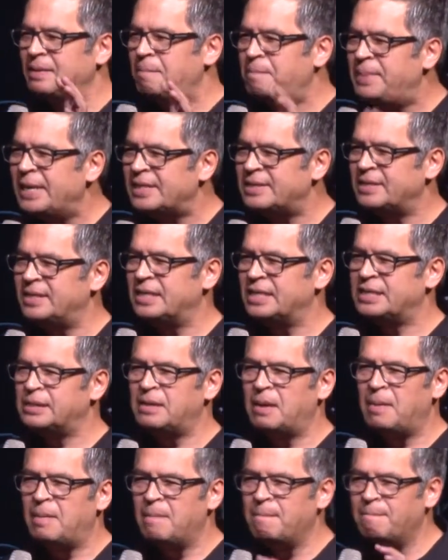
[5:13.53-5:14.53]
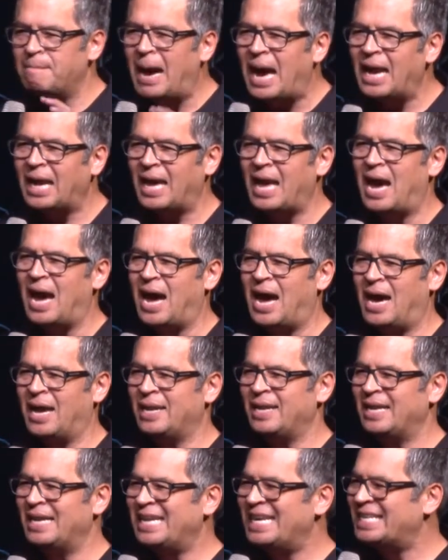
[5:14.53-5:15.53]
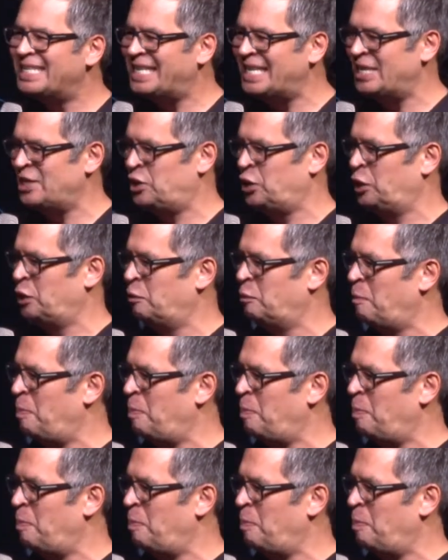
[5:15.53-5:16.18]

business my God is into.